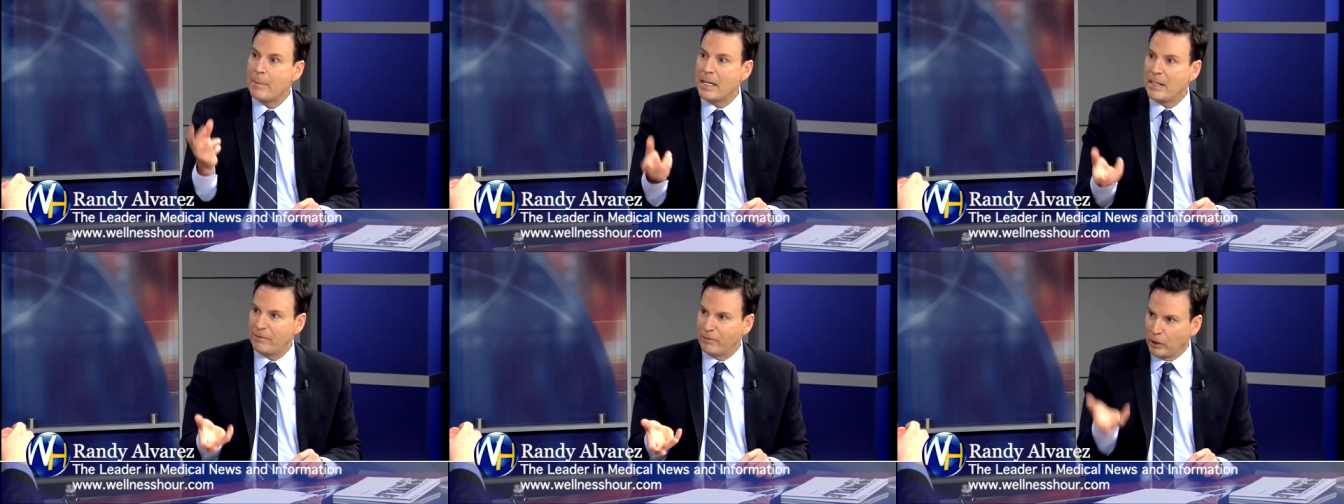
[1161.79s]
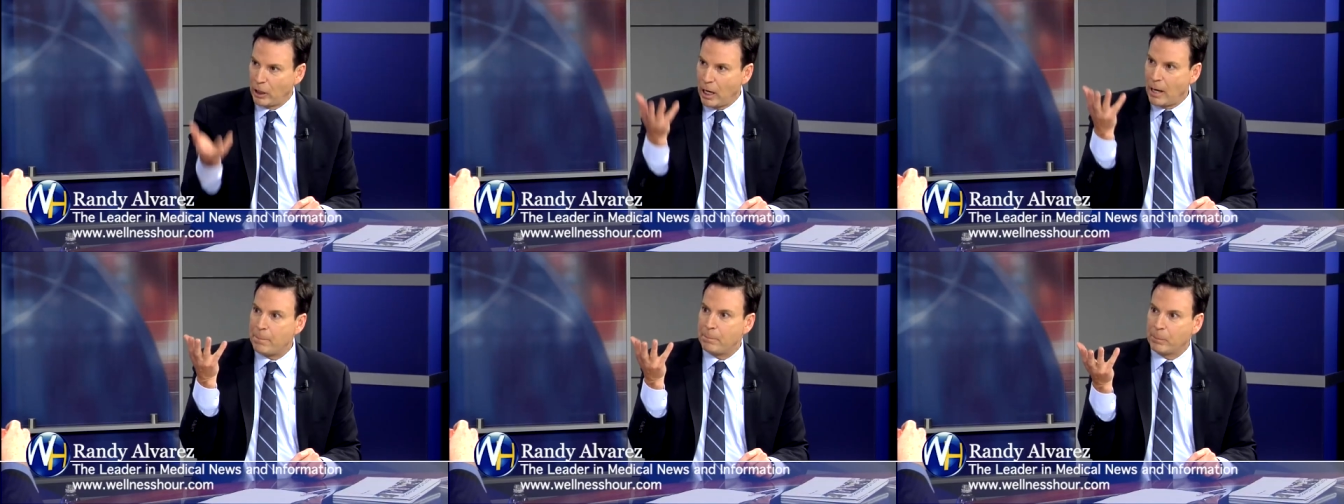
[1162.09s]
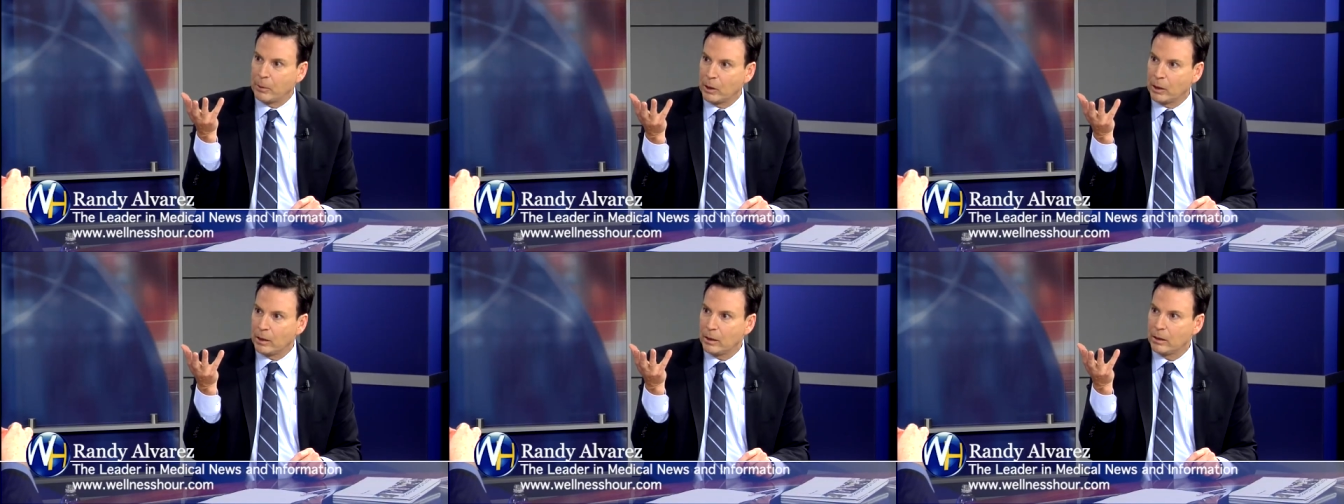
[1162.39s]
mean, for
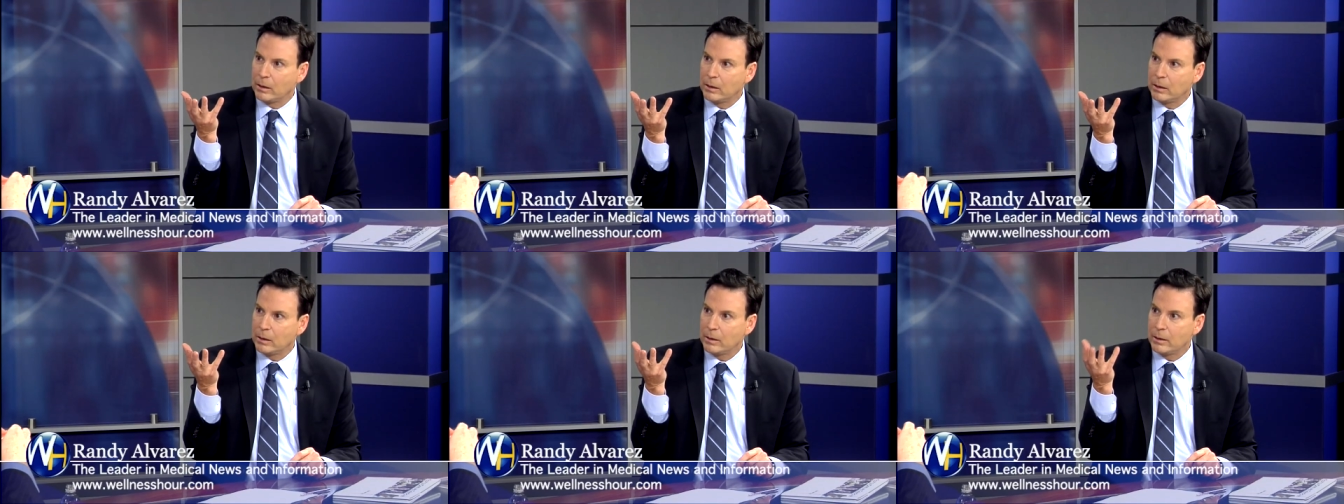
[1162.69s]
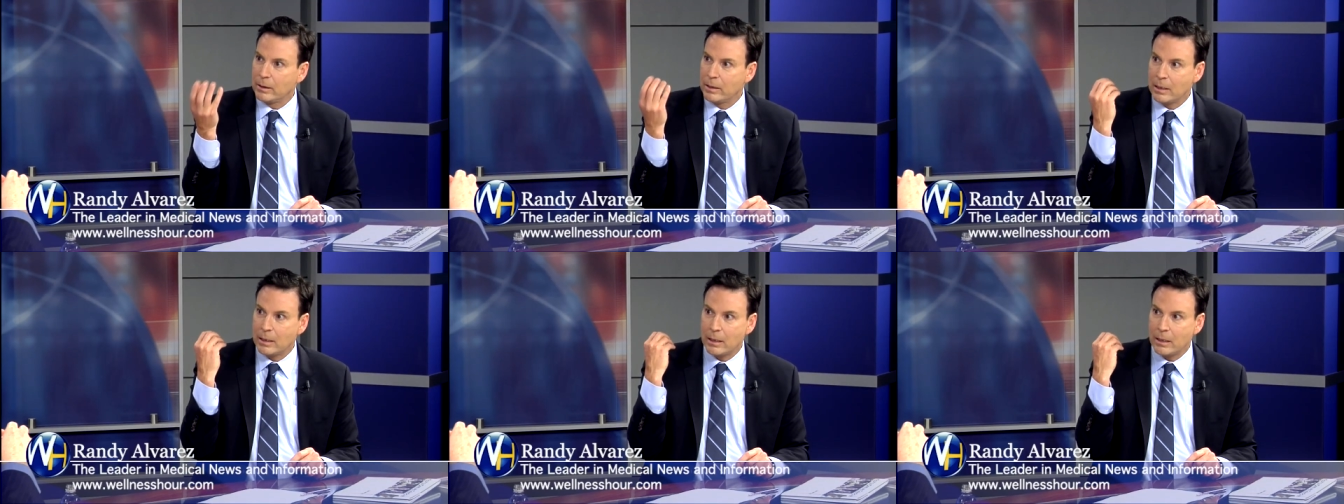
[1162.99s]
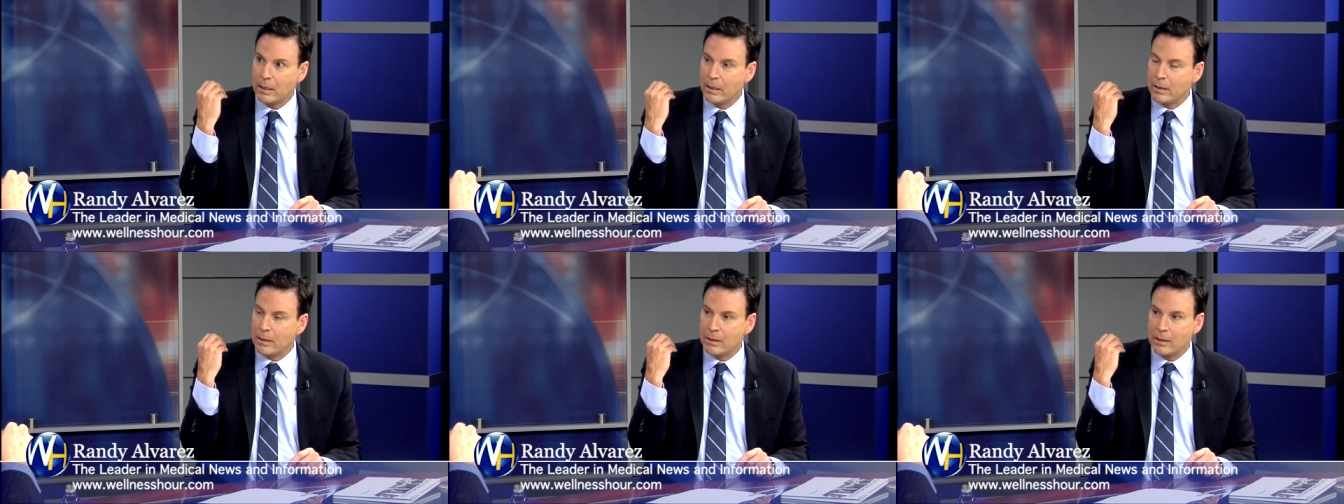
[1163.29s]
upper,
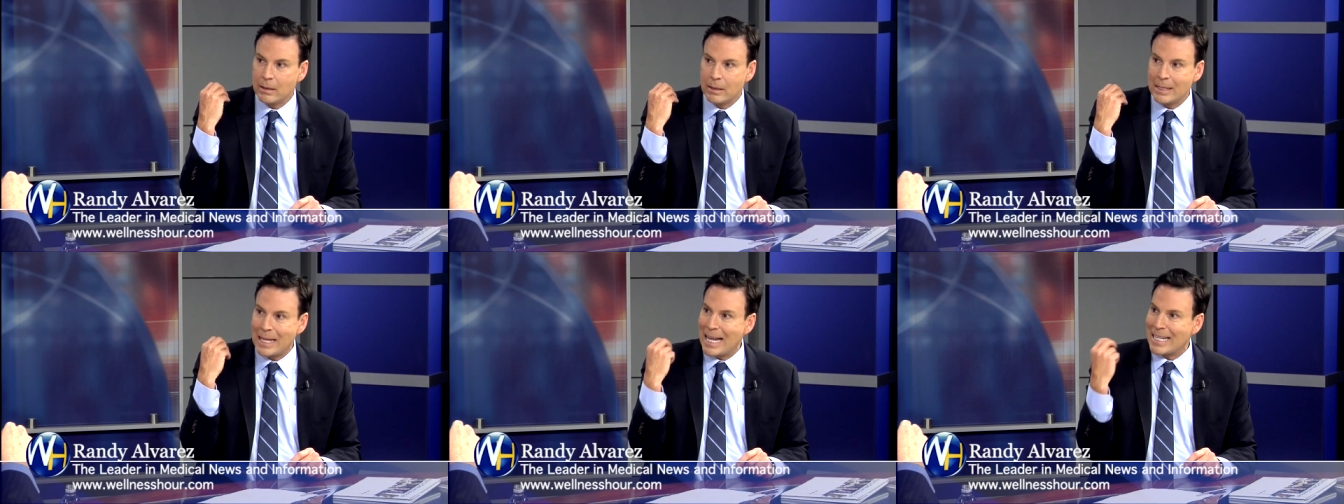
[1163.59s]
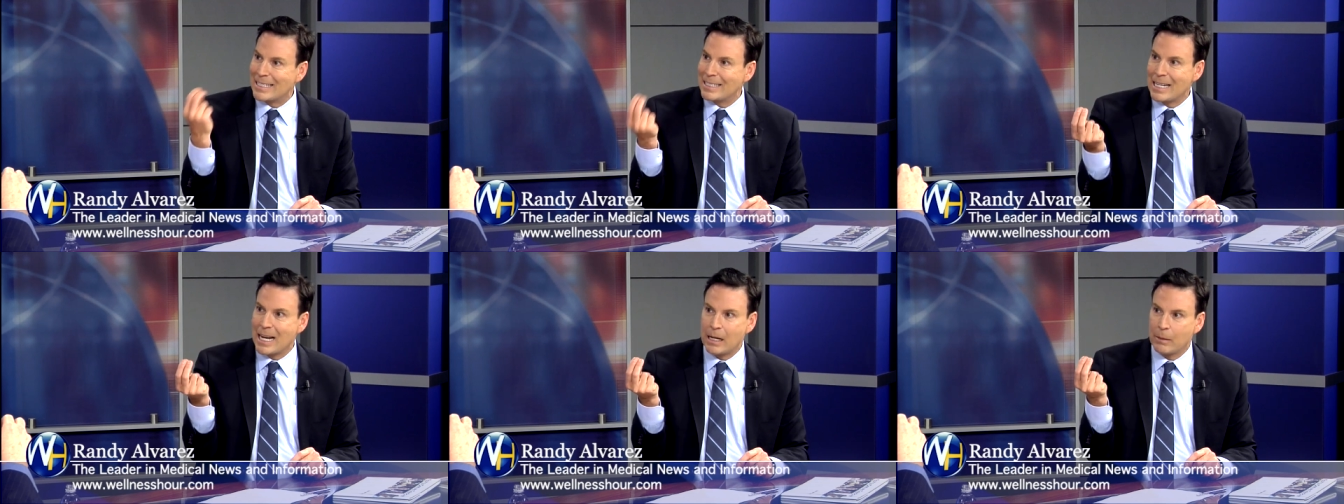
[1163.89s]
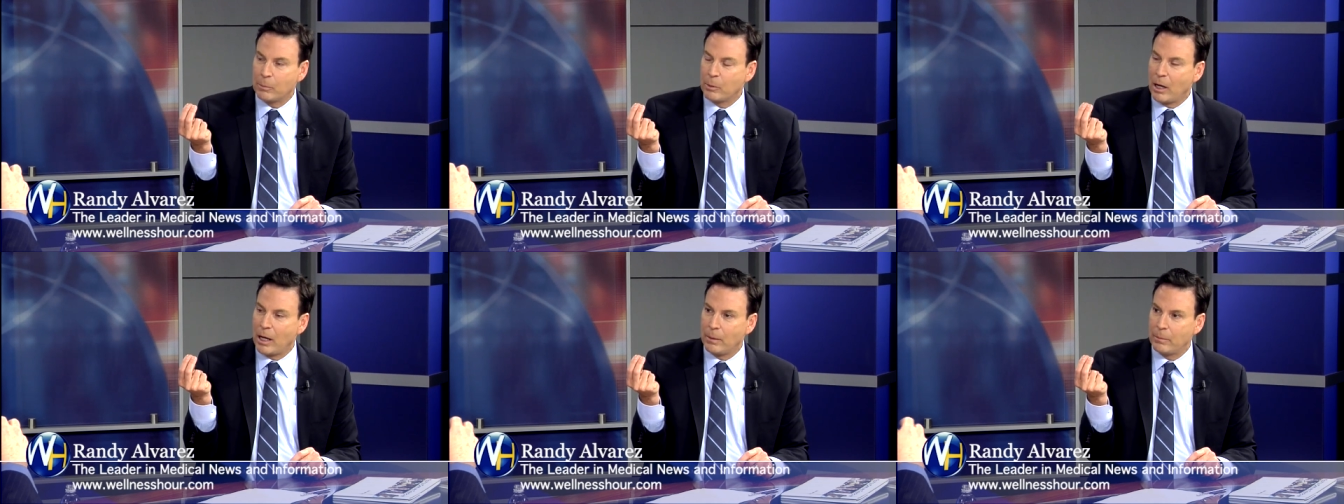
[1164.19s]
that's not
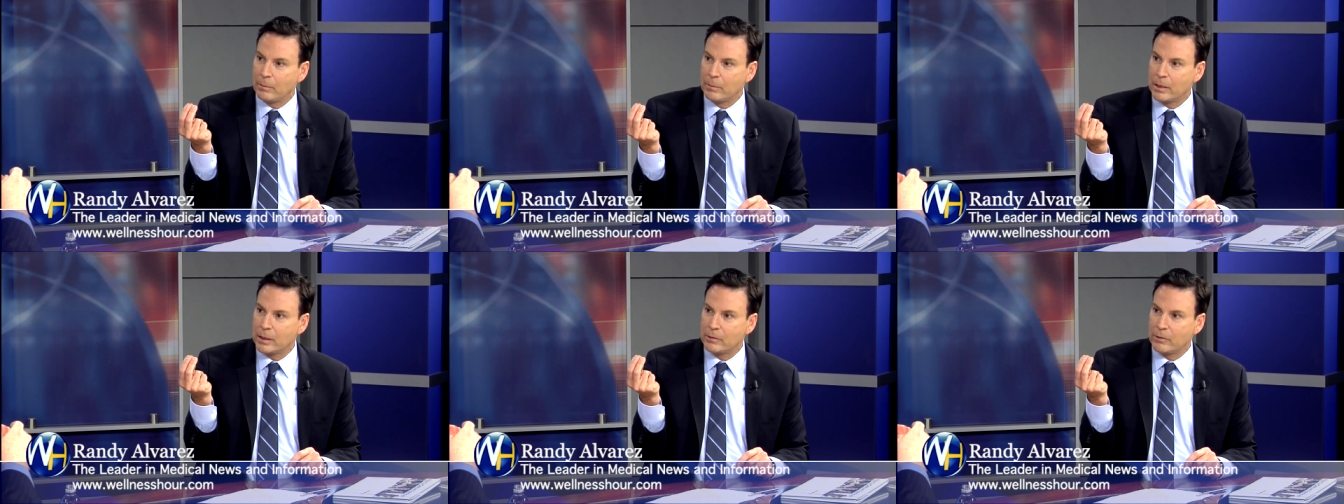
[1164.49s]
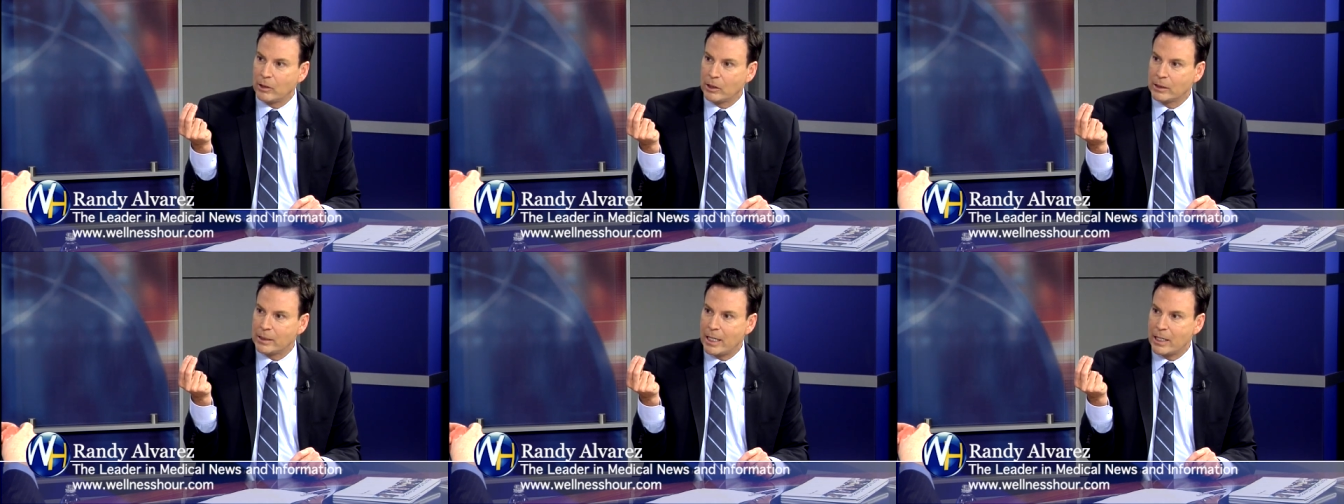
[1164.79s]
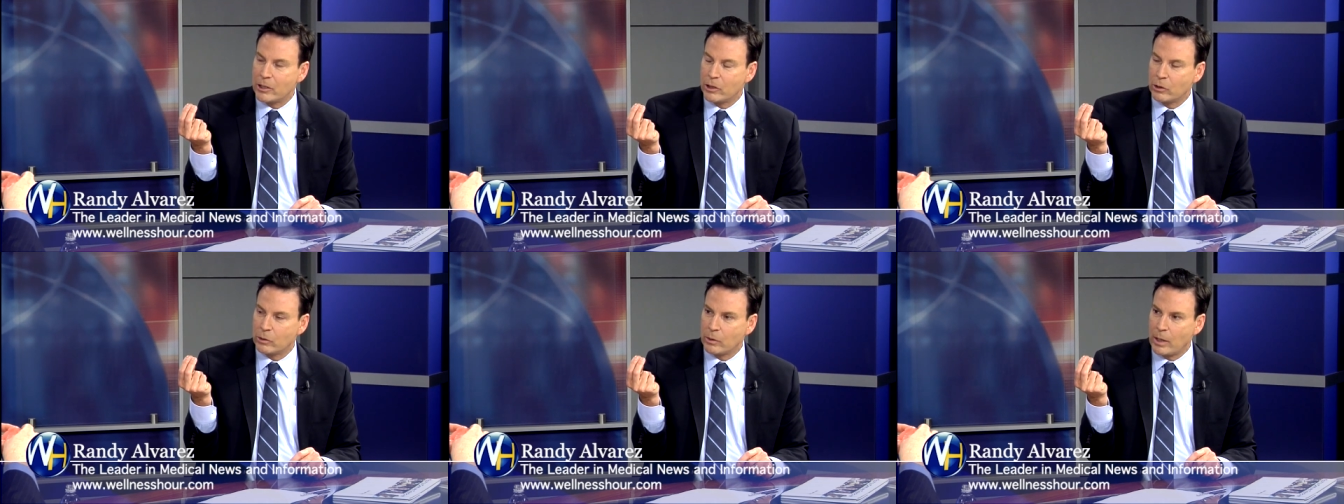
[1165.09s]
a problem as far as
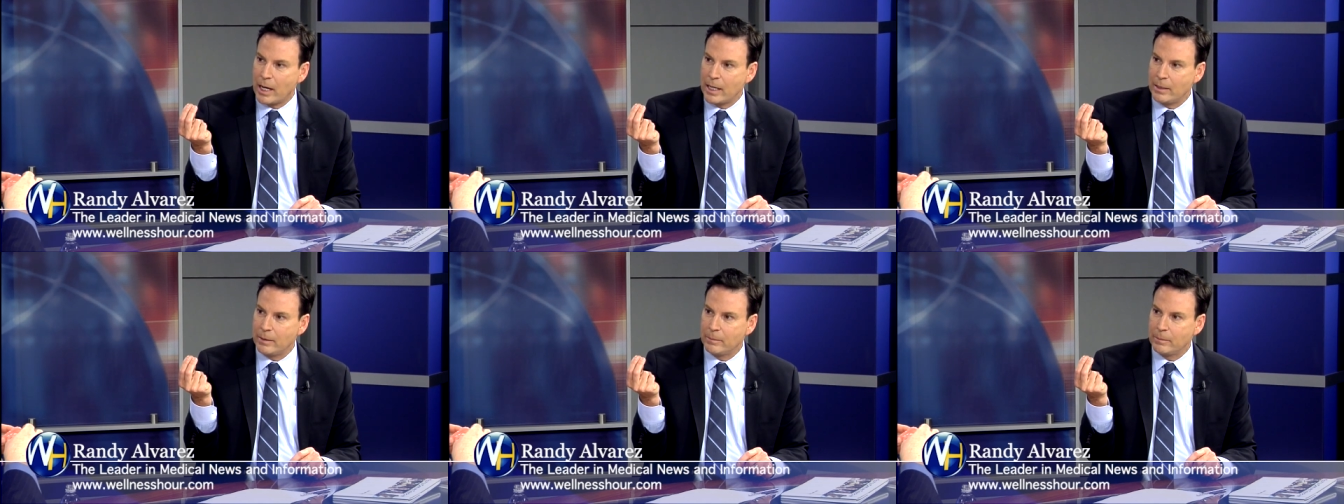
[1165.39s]
dentures, right?